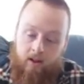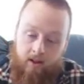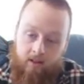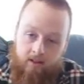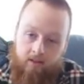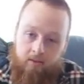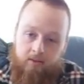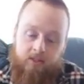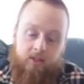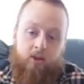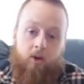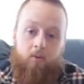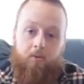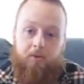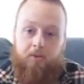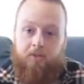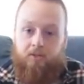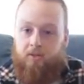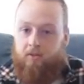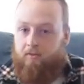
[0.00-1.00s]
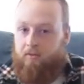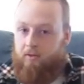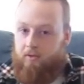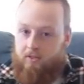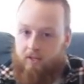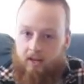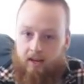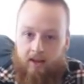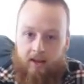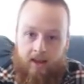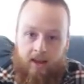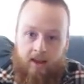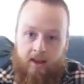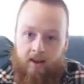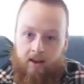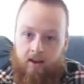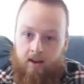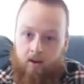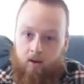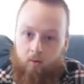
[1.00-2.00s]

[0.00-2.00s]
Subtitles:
There was the options of using ink,